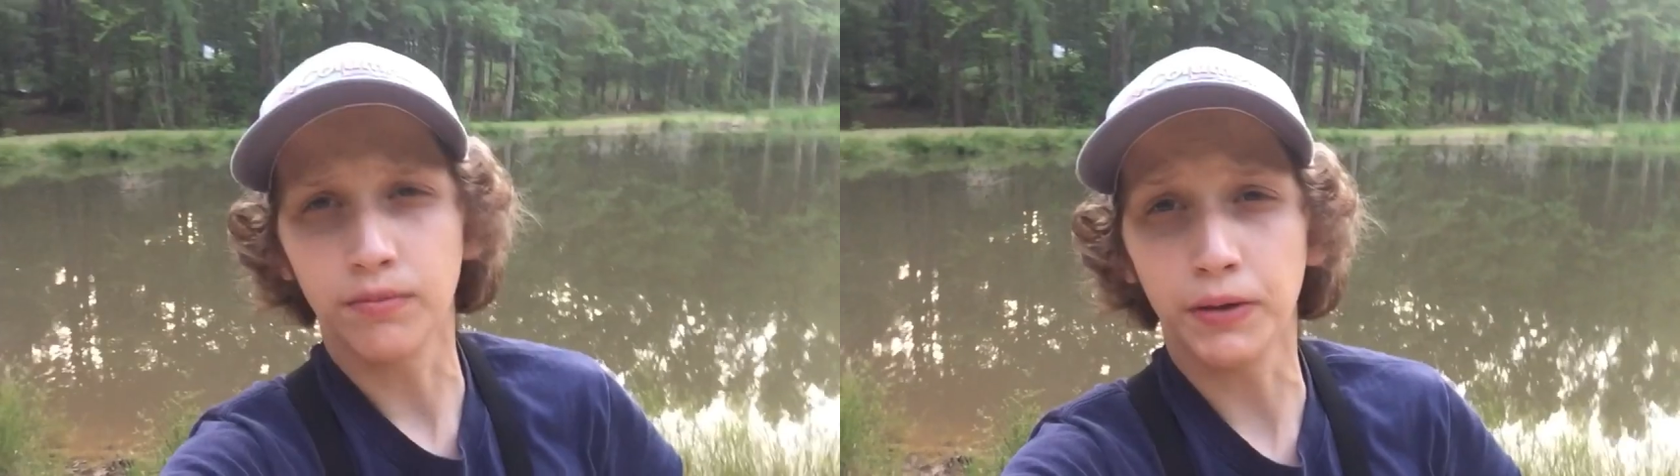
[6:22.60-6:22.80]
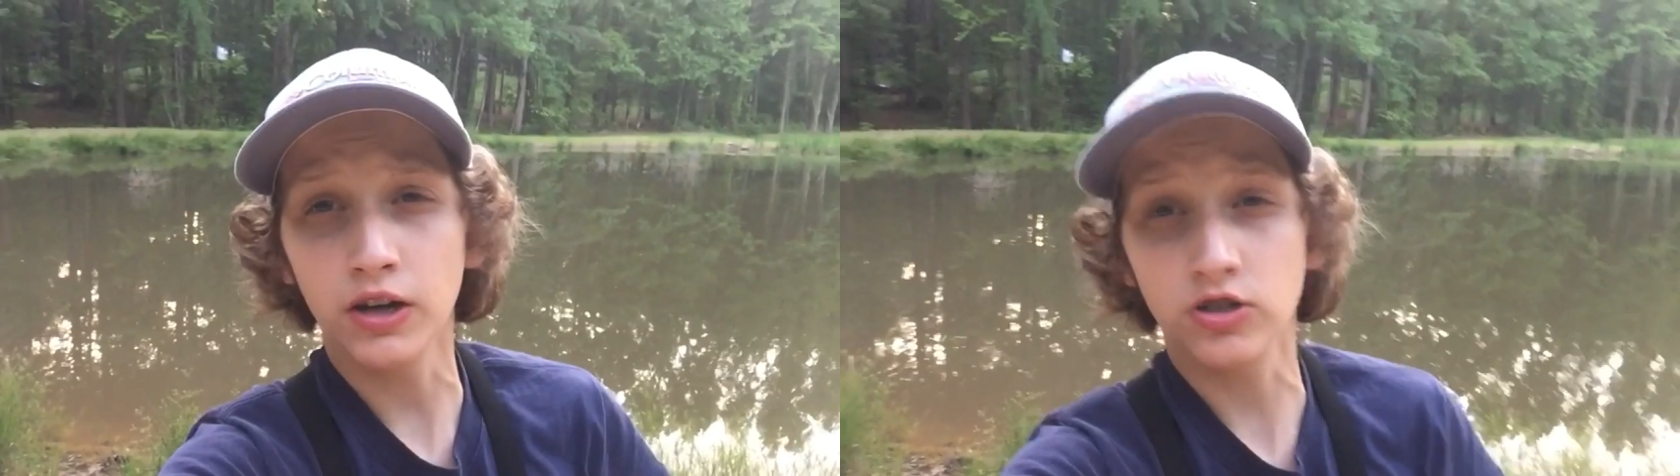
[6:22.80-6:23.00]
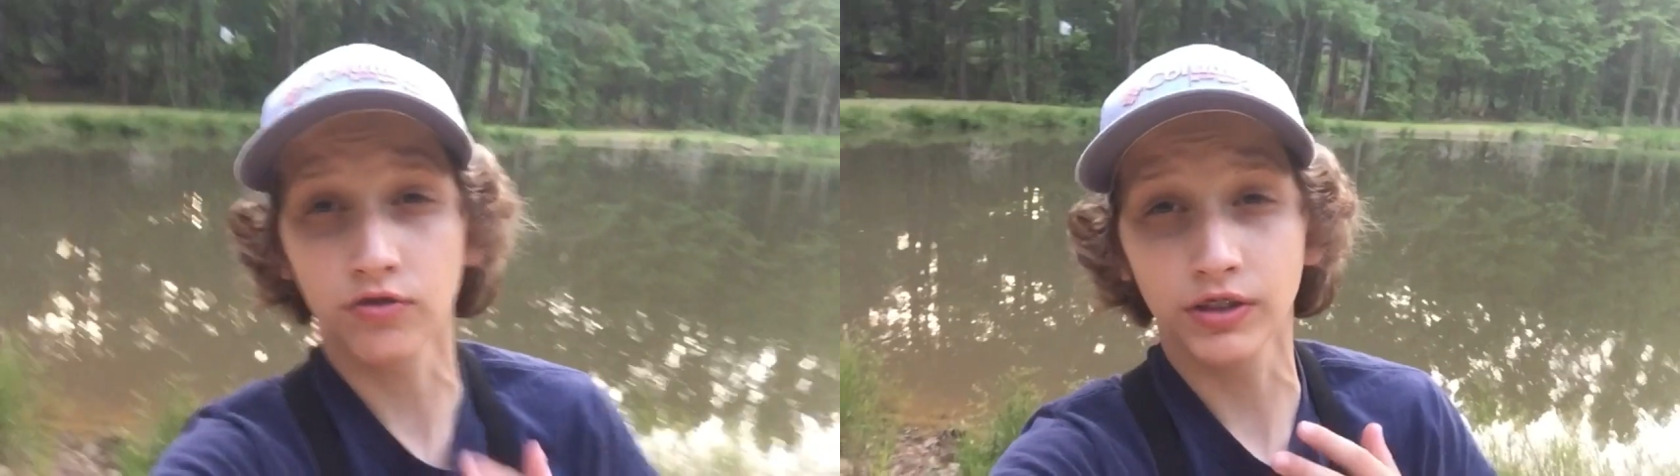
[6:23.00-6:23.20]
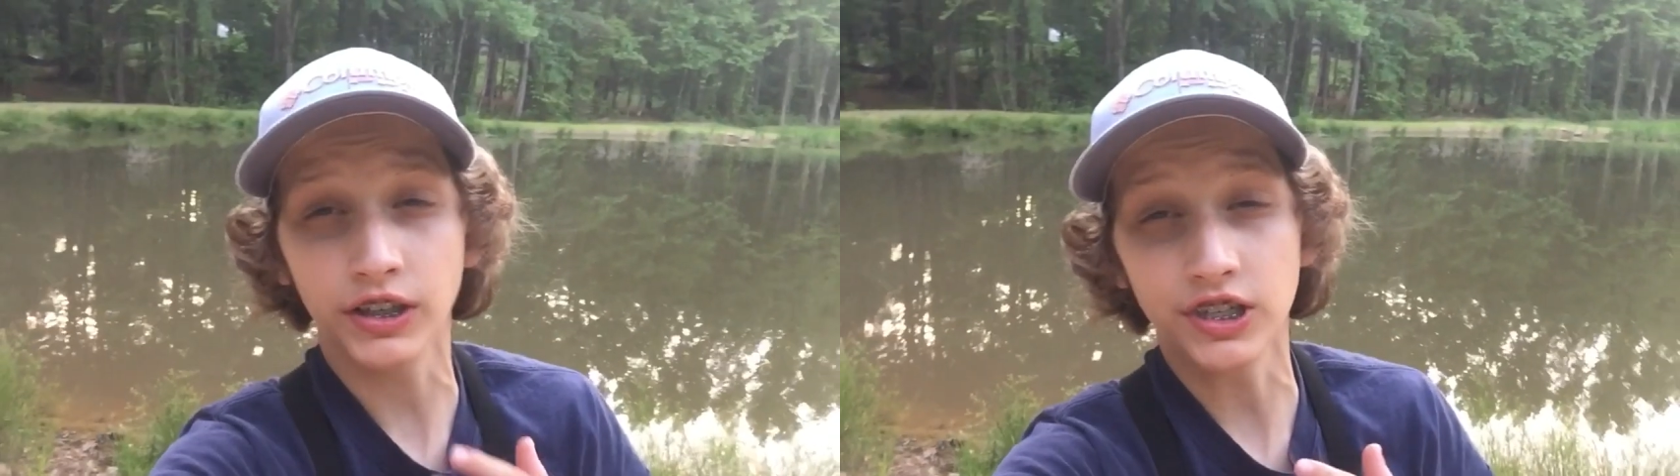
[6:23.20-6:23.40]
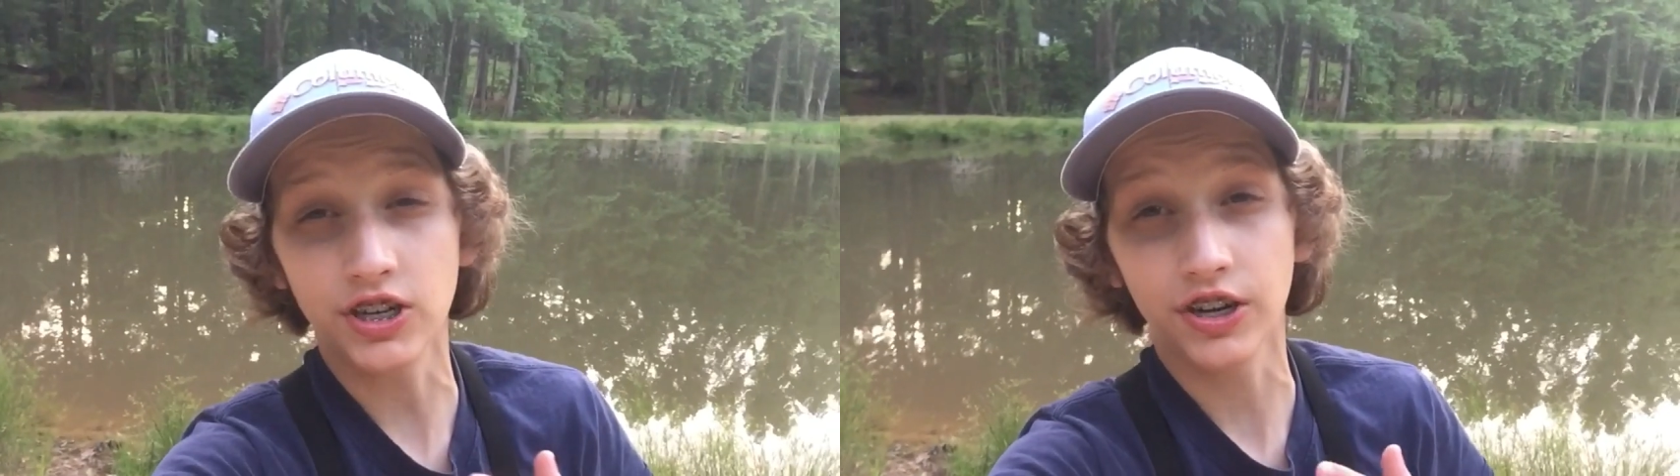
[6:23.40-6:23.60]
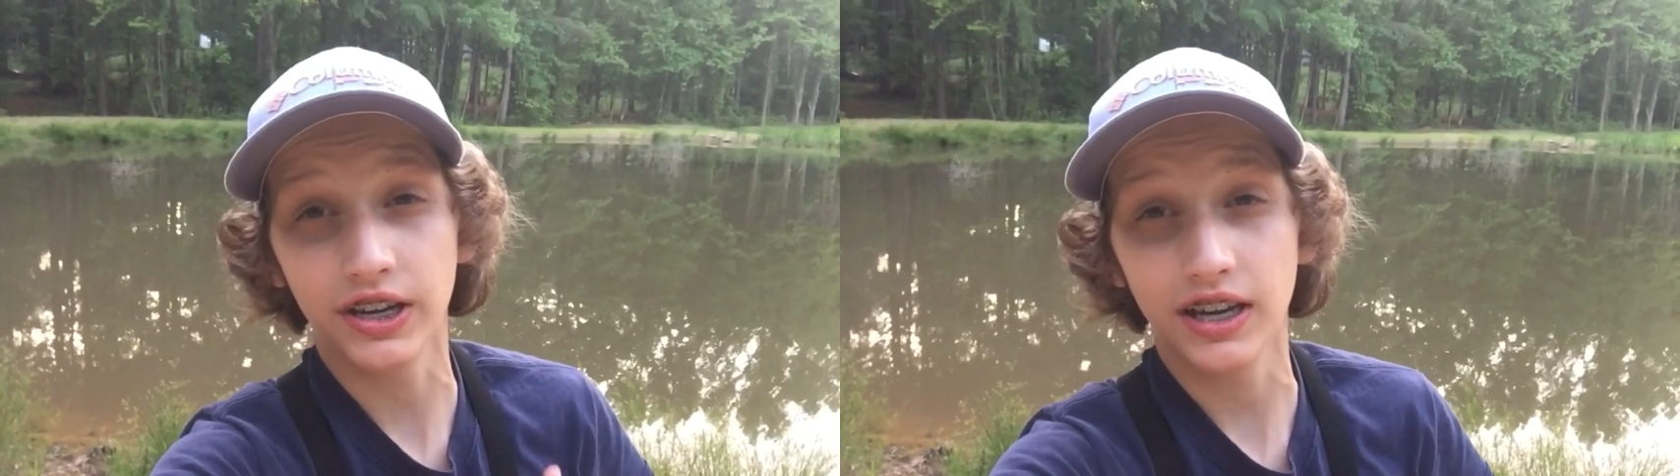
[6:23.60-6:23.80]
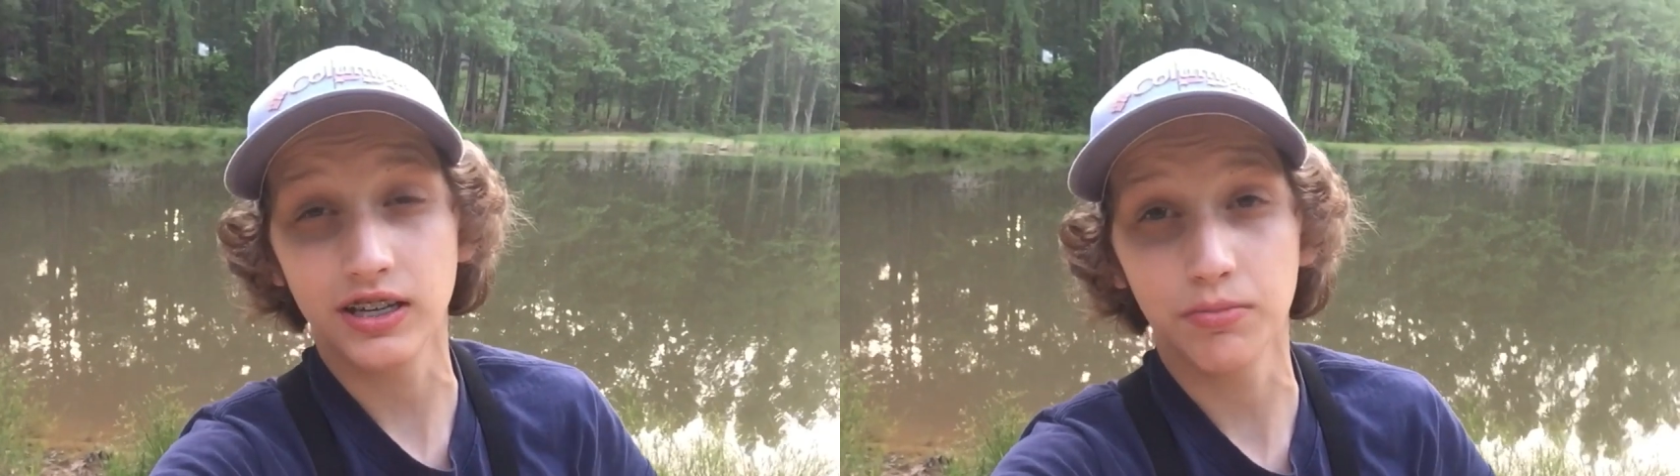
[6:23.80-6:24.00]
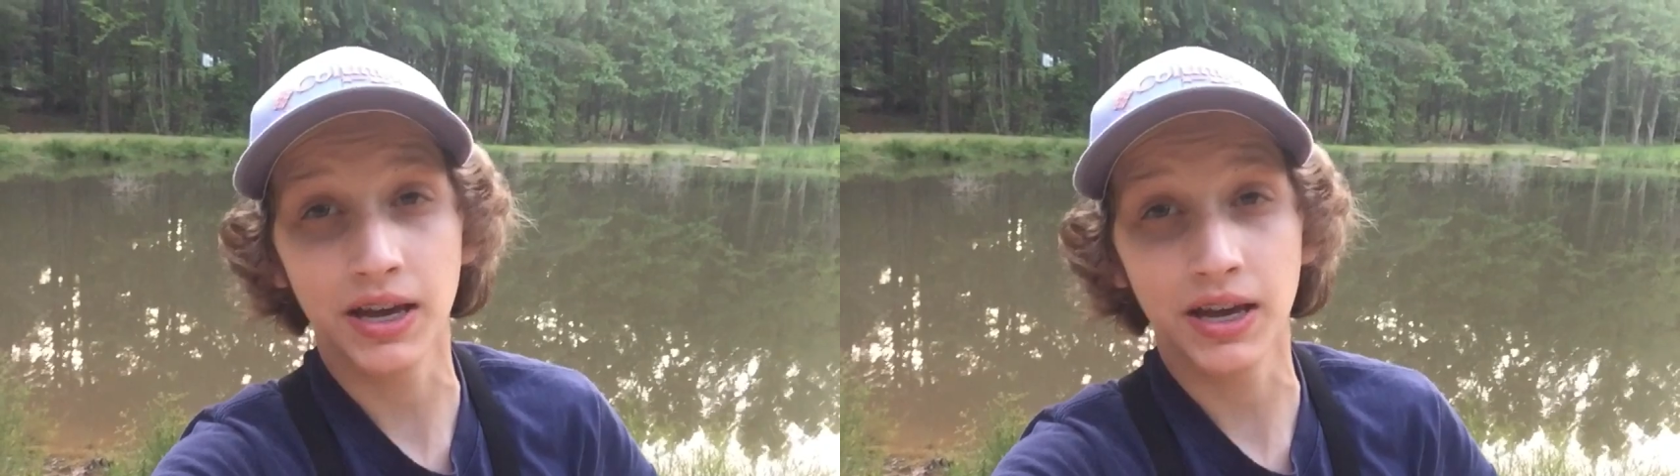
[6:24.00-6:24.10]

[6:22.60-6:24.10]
bugs are really starting to get to